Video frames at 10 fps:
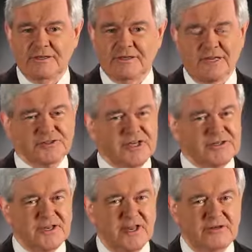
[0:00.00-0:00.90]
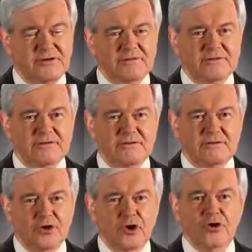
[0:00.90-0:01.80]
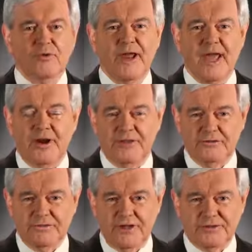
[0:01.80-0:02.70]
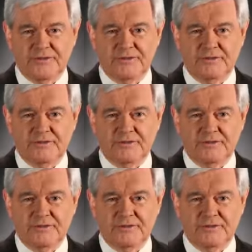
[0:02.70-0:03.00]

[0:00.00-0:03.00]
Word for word: So let's get together, look reality in the face,